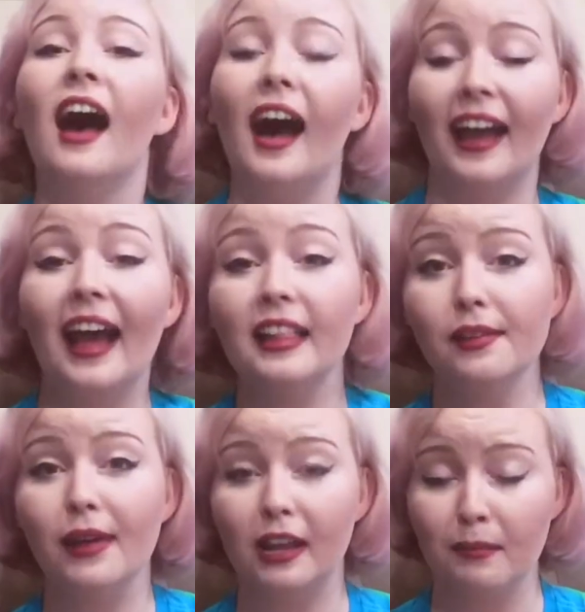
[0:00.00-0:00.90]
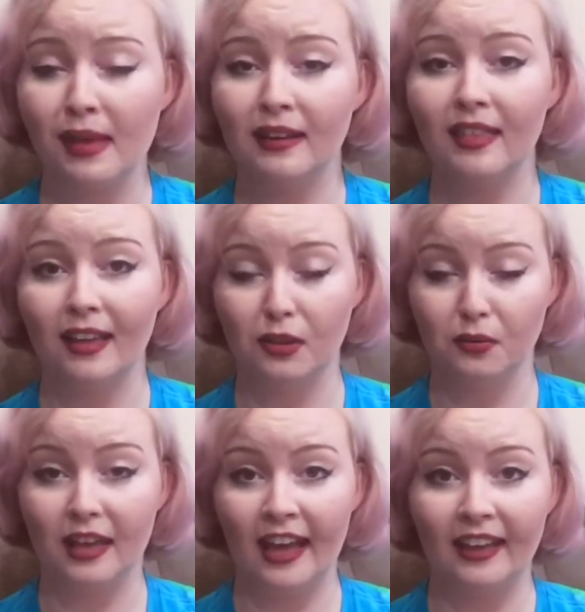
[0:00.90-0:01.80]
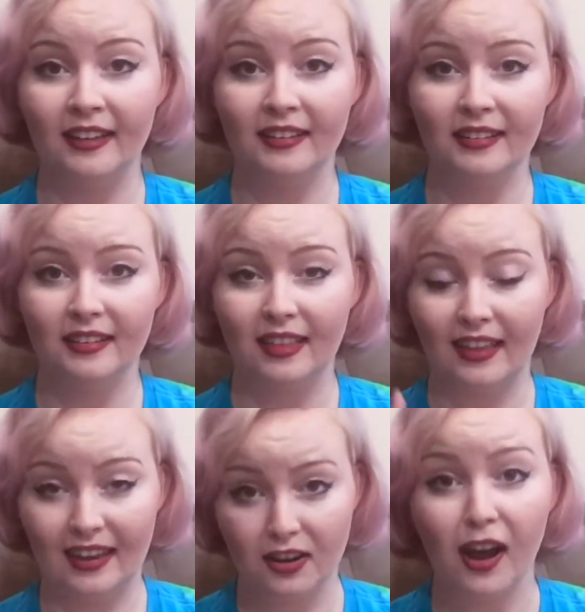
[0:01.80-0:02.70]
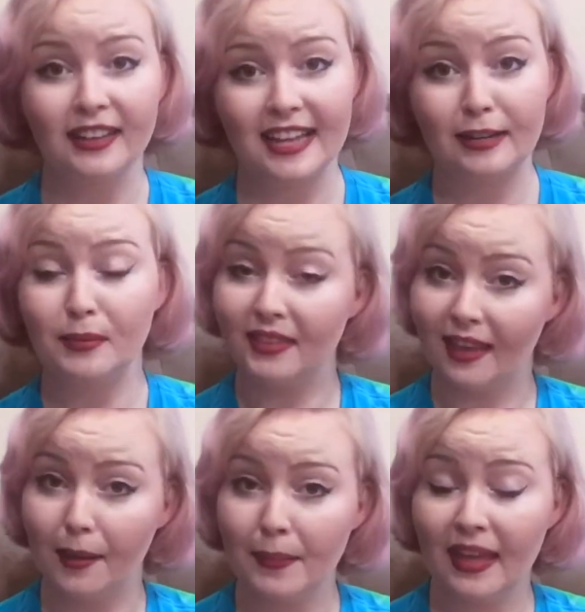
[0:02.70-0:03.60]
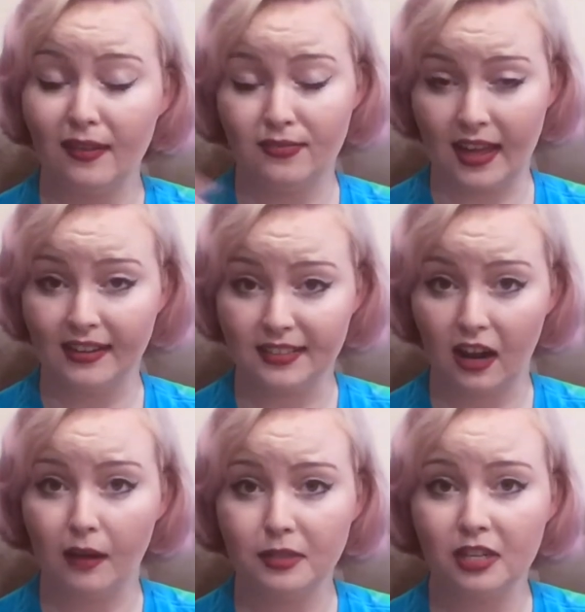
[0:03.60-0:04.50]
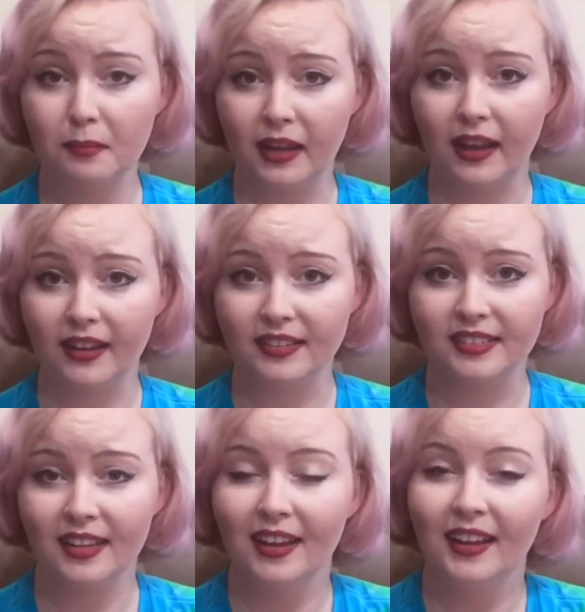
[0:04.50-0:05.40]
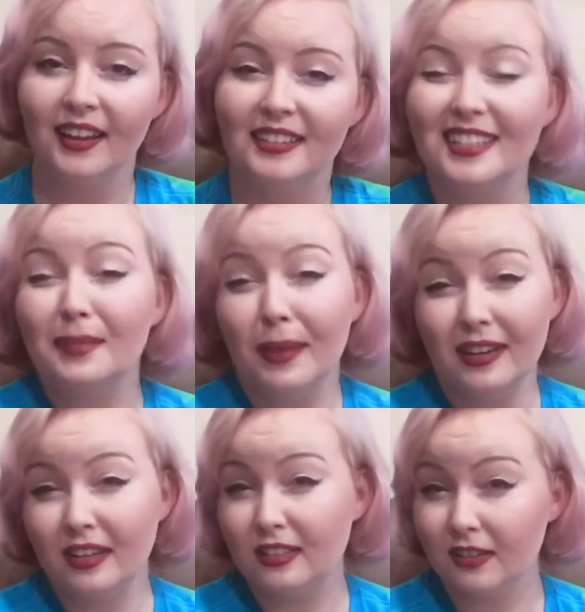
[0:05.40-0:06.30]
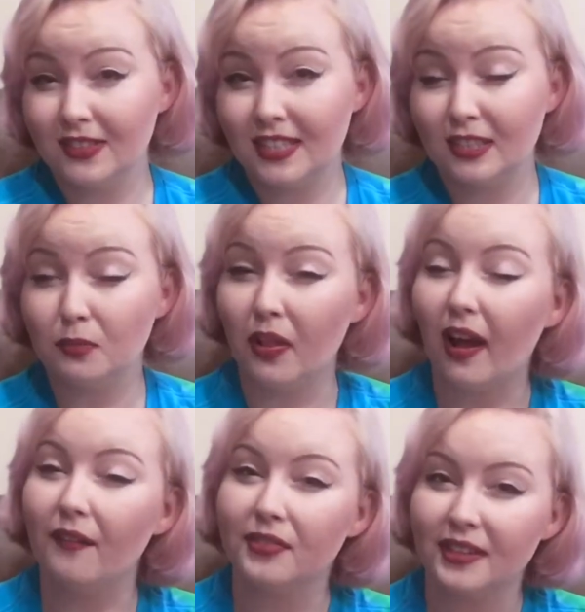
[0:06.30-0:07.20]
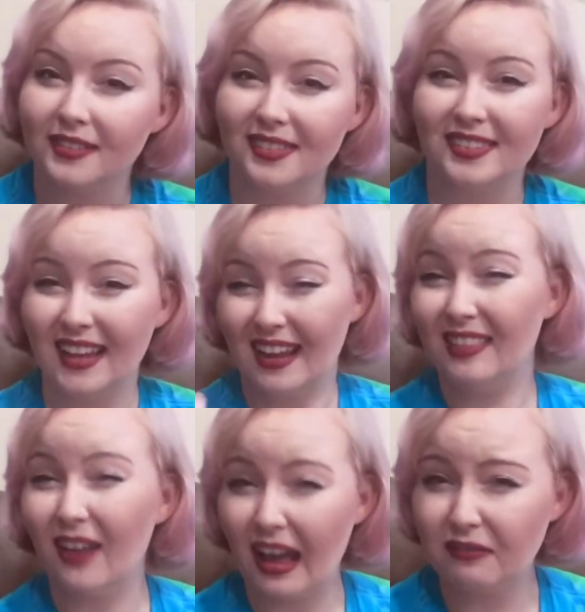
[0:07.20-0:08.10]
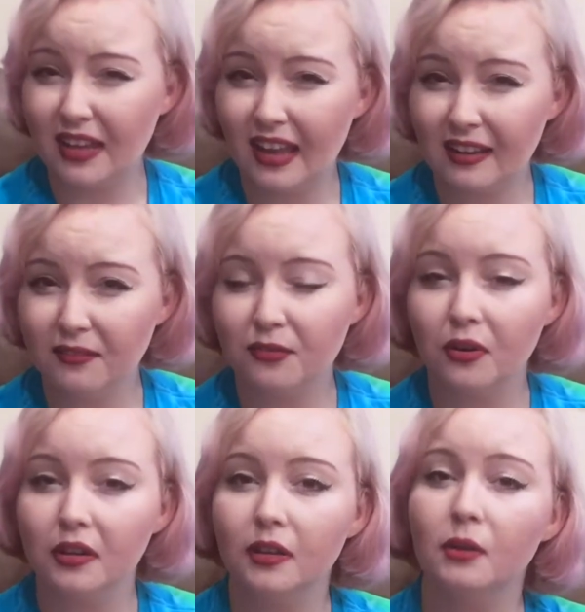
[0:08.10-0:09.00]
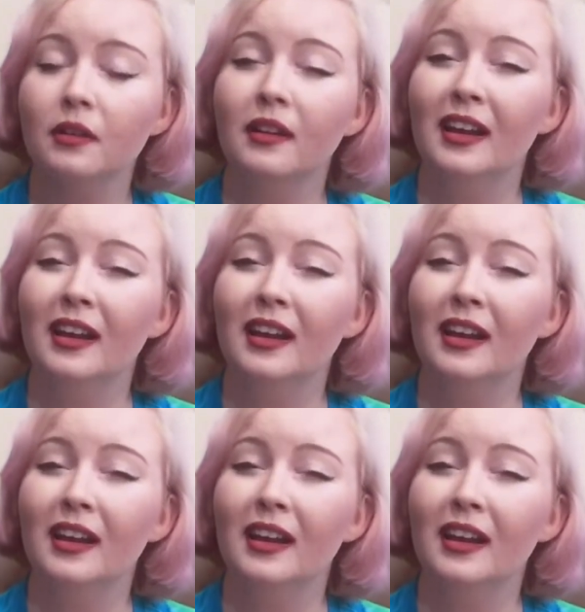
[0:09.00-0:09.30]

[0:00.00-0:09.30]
I highly recommend that you get in contact with them if that is an option, because disability services will often say they're advocating for you,